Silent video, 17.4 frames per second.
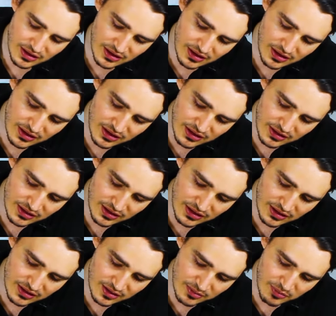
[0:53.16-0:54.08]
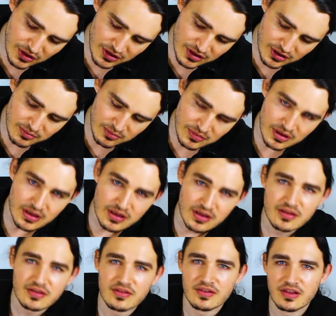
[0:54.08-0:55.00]
And at the bottom
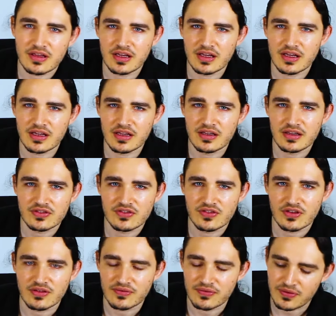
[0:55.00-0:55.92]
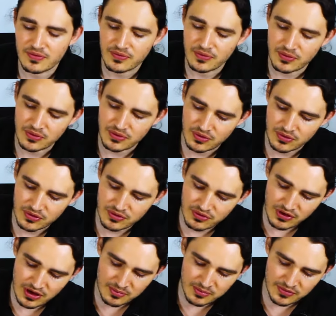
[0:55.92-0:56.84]
is a shelf for your
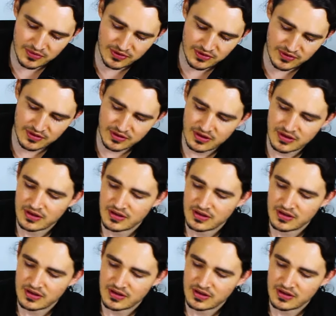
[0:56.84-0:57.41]
crumbs.